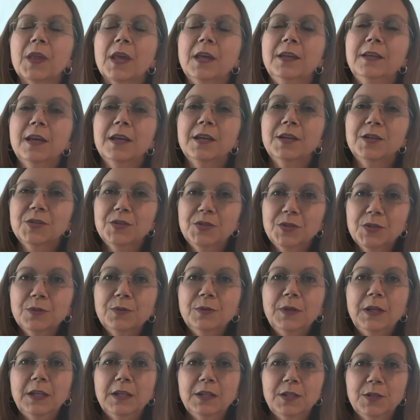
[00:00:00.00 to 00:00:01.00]
Now you do
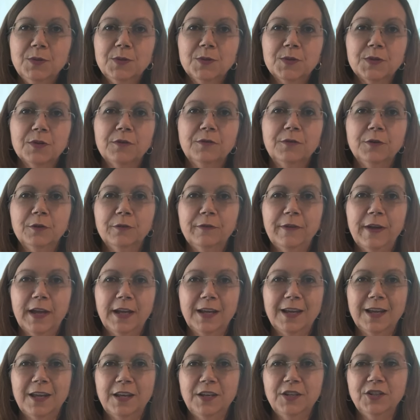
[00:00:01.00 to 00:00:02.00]
need to use the full-fat
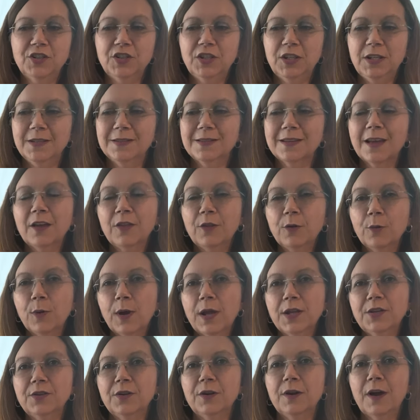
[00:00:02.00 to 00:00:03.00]
cottage cheese,
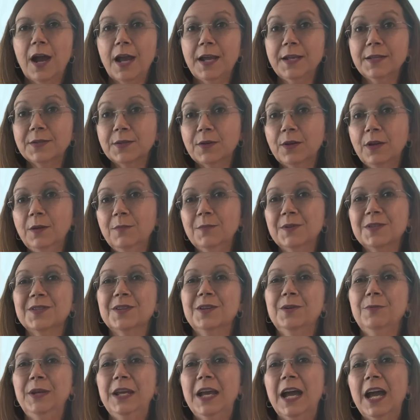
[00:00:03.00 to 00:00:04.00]
otherwise your ice cream is
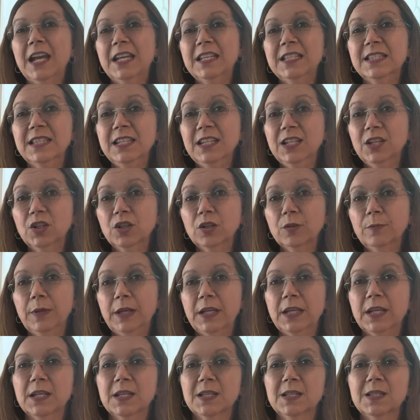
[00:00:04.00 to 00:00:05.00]
going to be icier
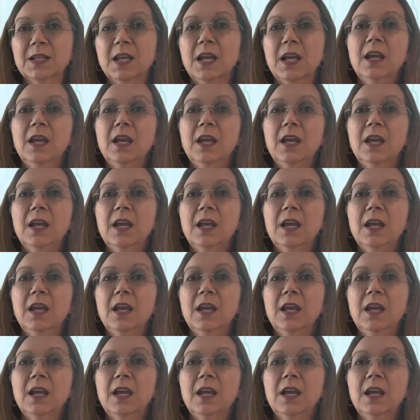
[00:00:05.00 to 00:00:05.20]
because